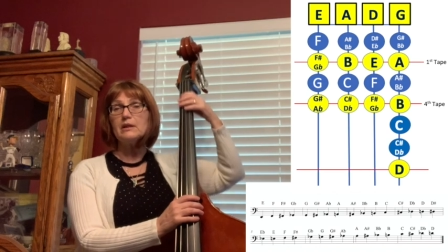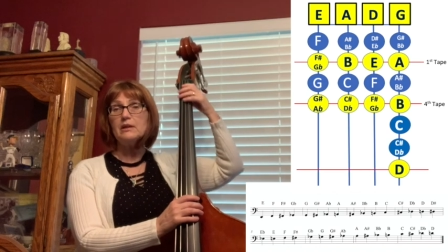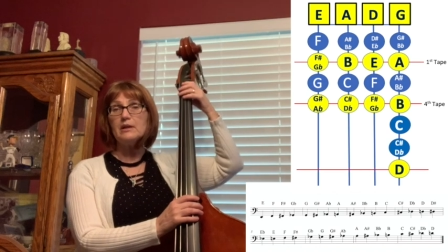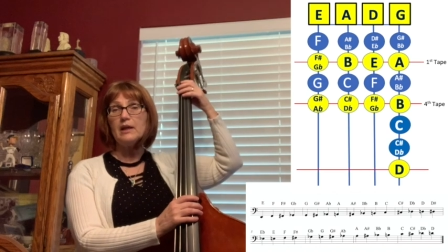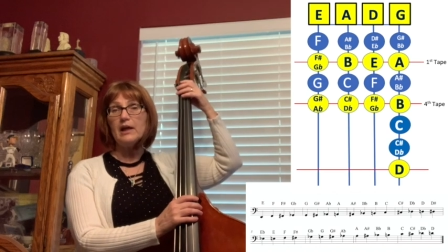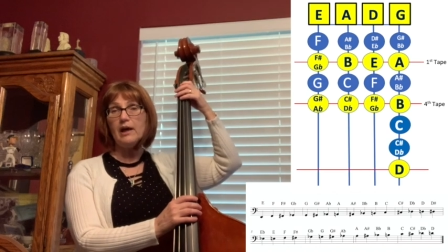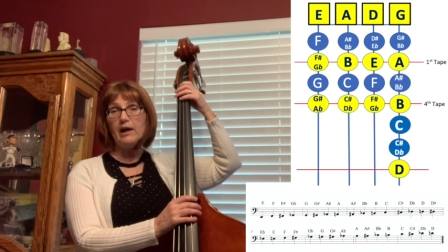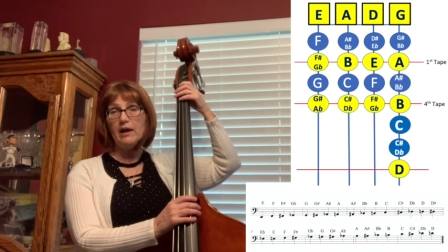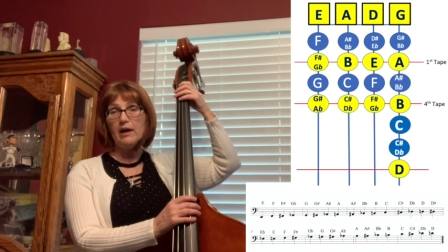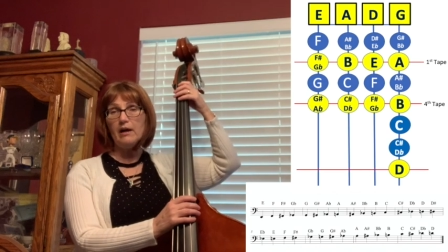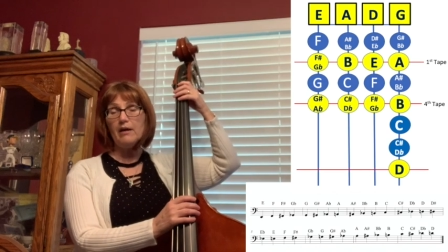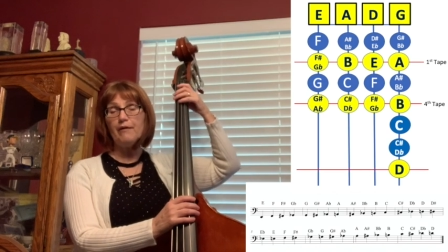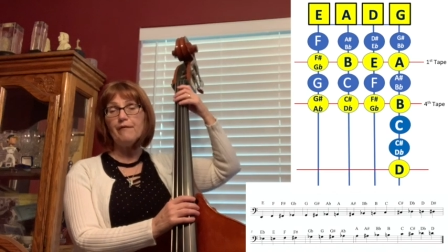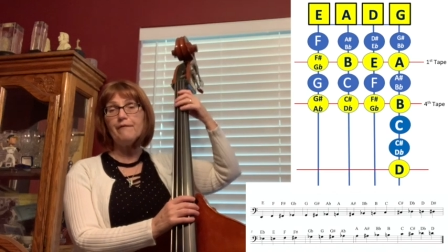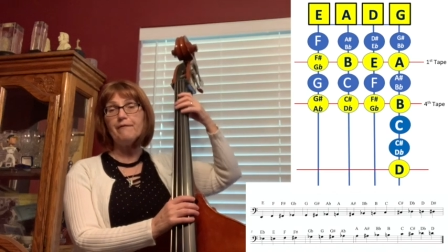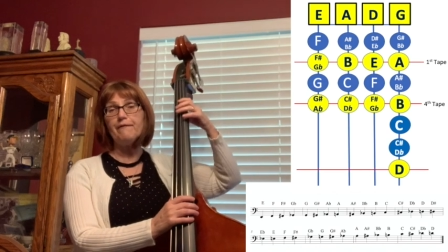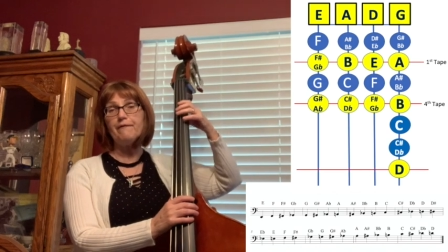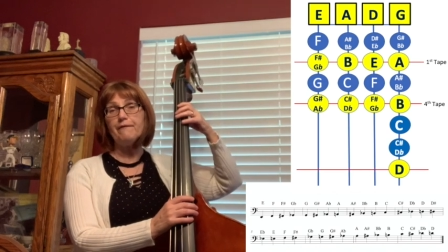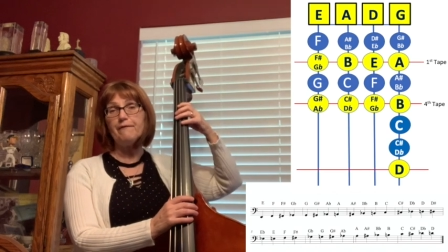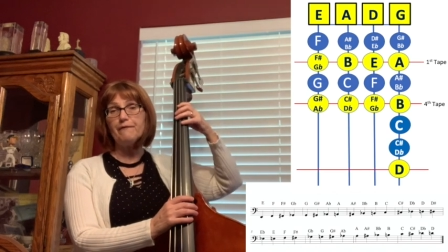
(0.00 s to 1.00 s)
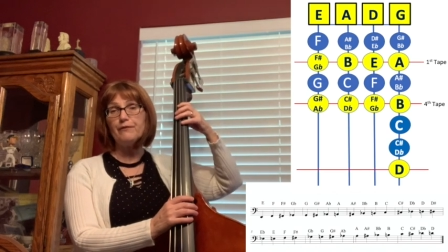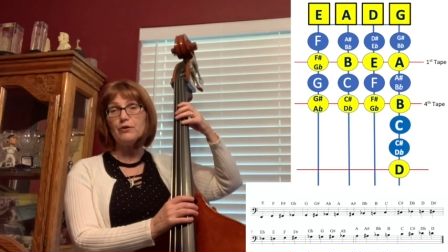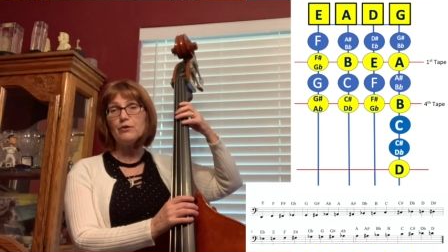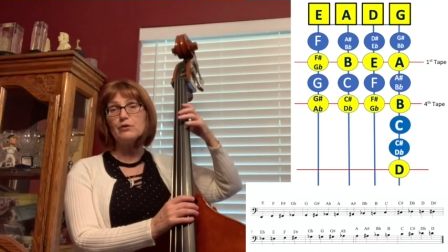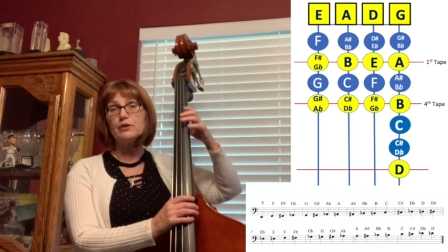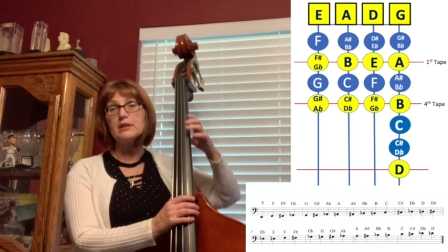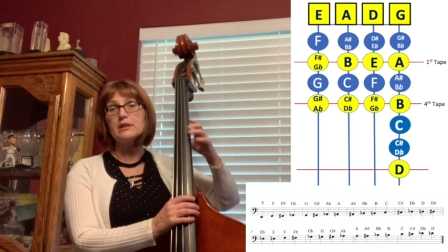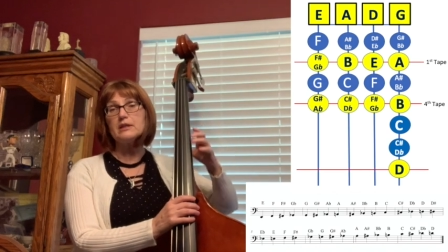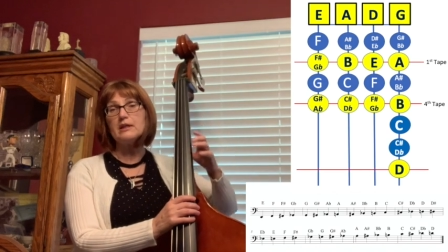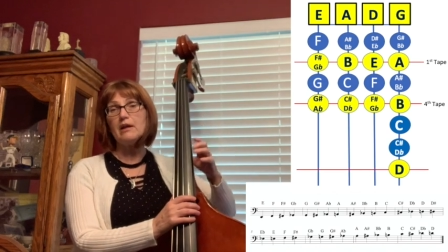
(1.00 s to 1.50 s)
in half,
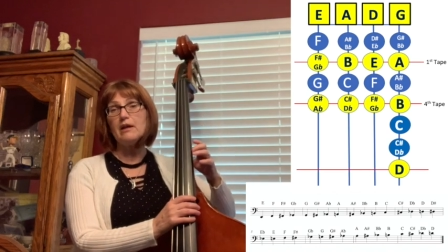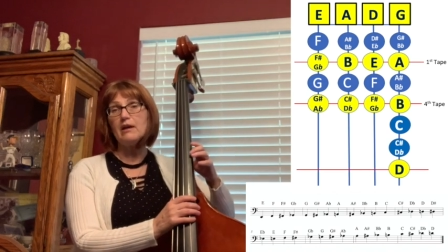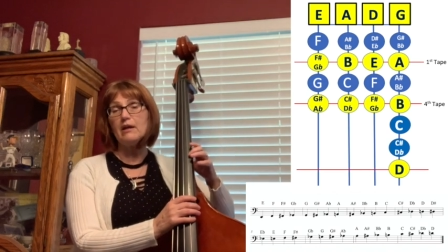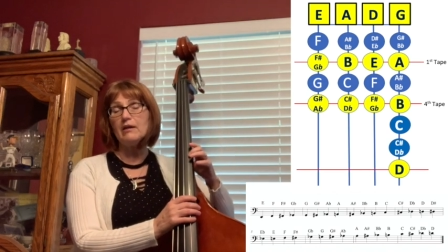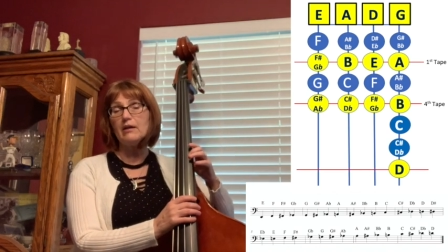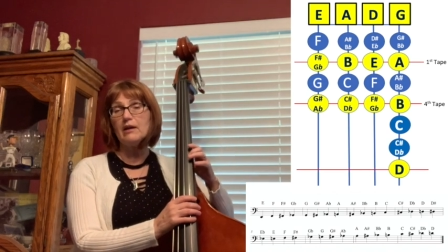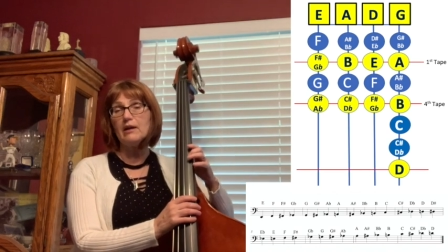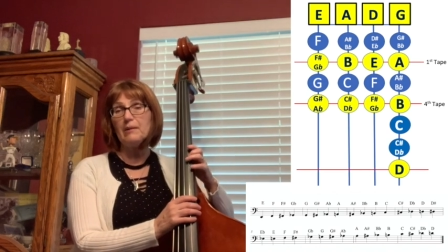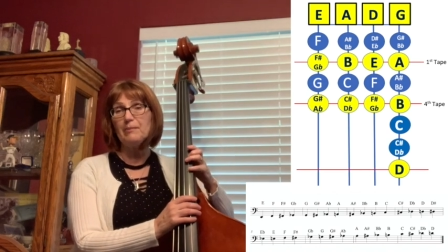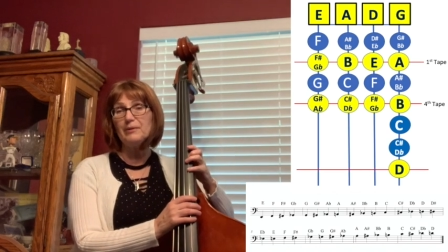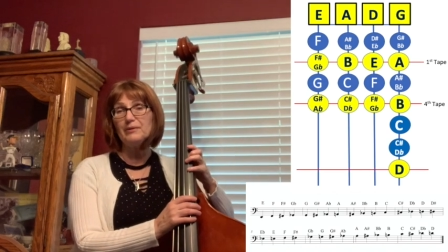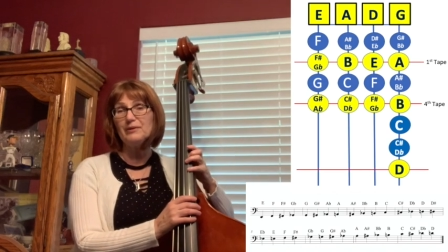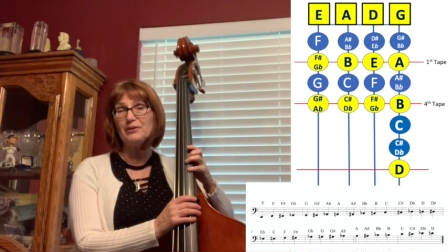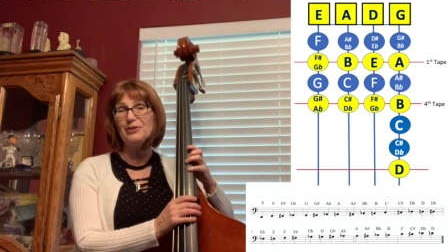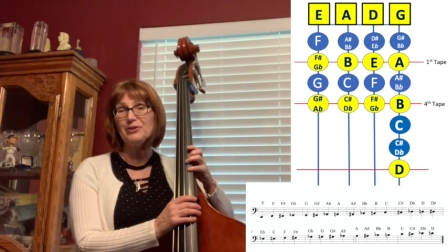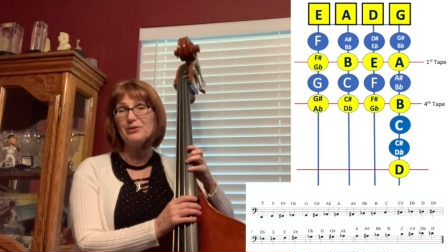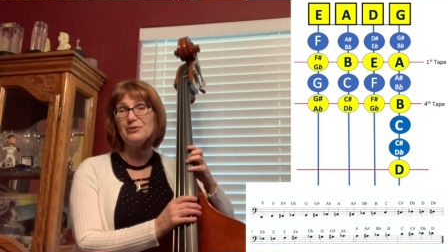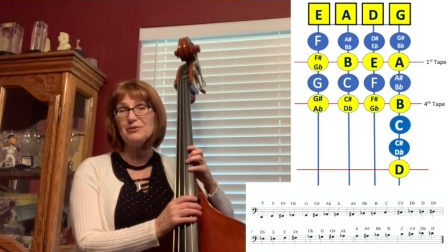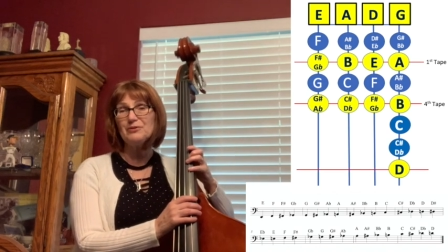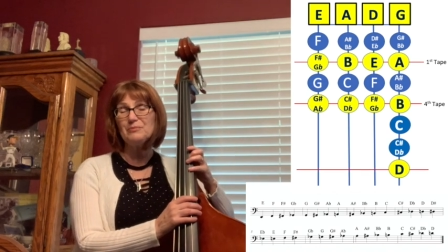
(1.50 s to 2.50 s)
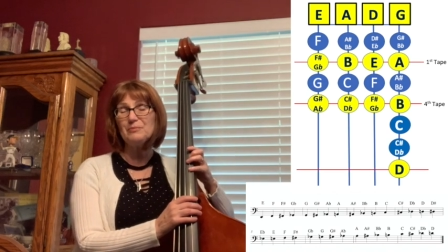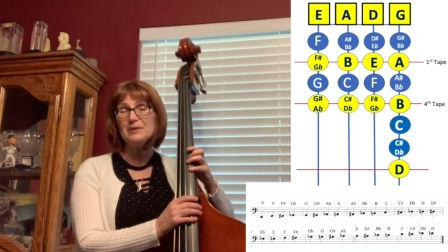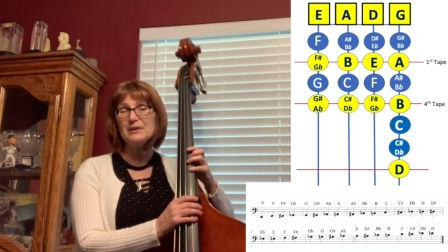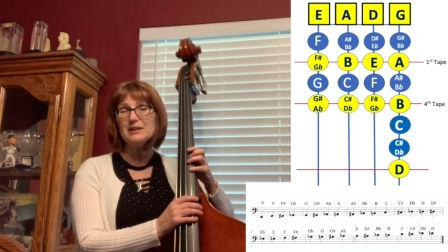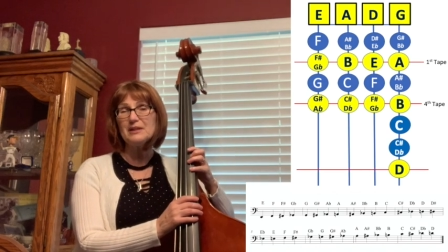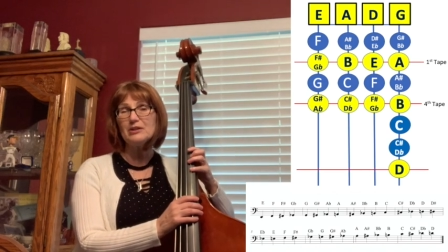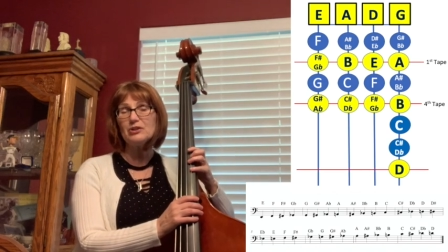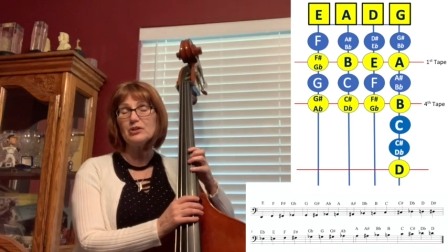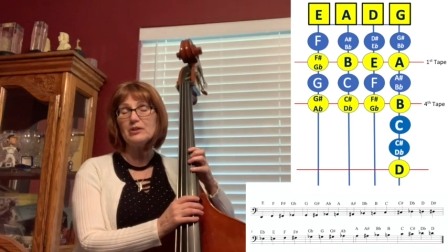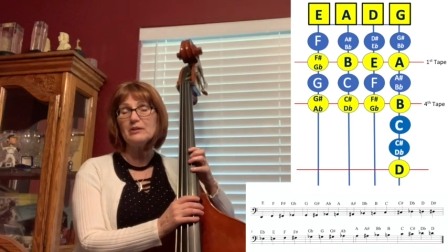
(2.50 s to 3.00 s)
first, and a couple in third
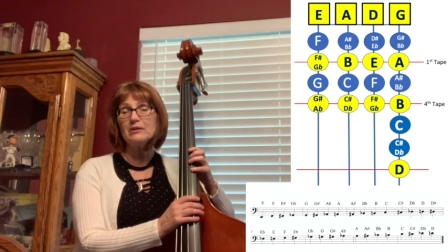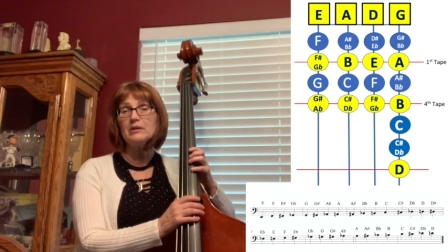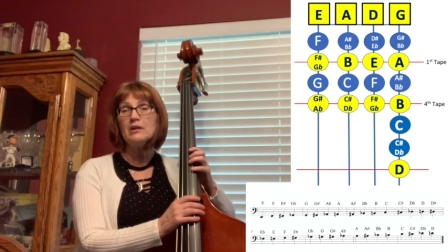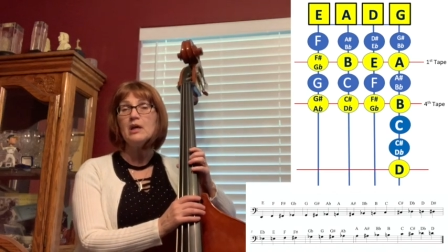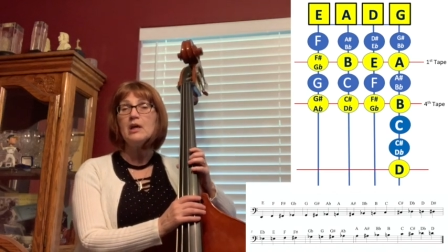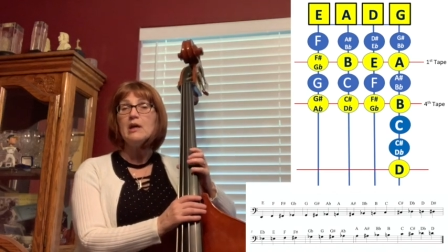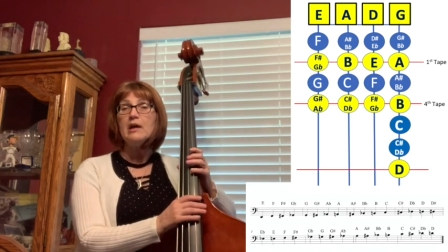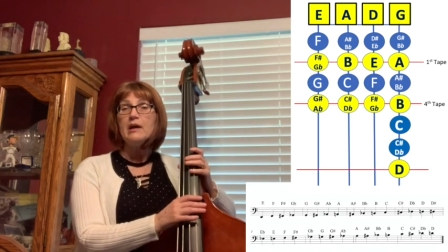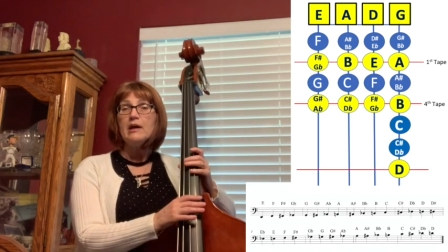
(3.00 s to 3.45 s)
position.